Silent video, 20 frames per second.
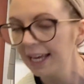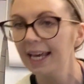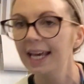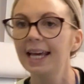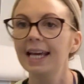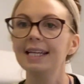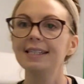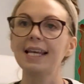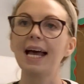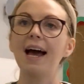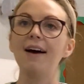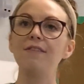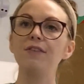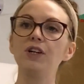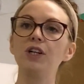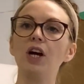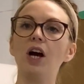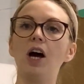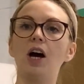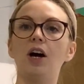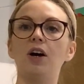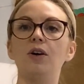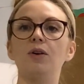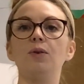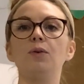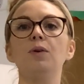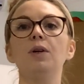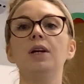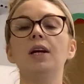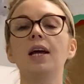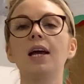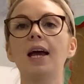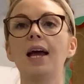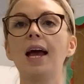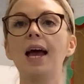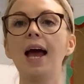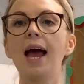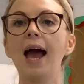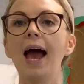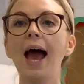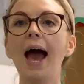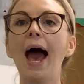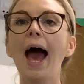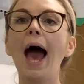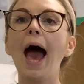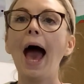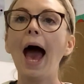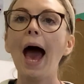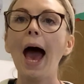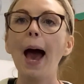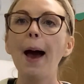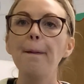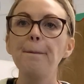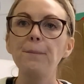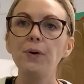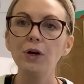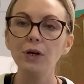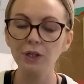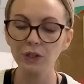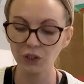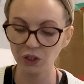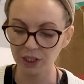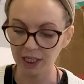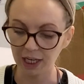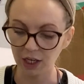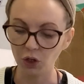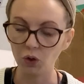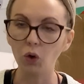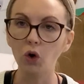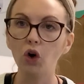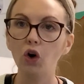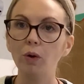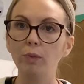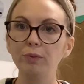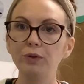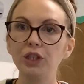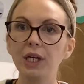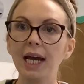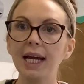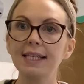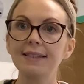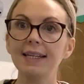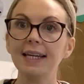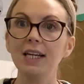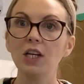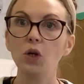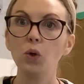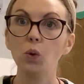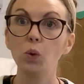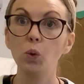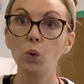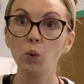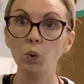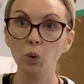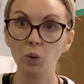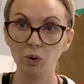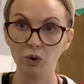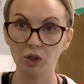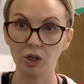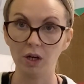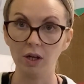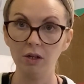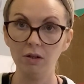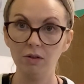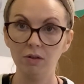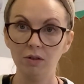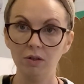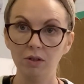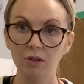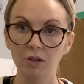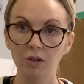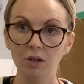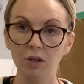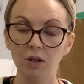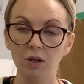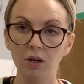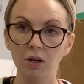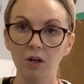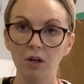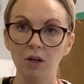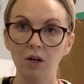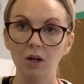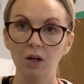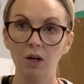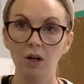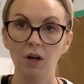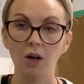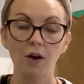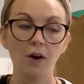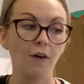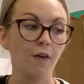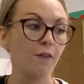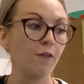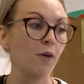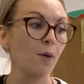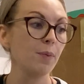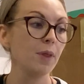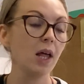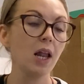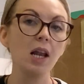is have a go at putting your objects in order from the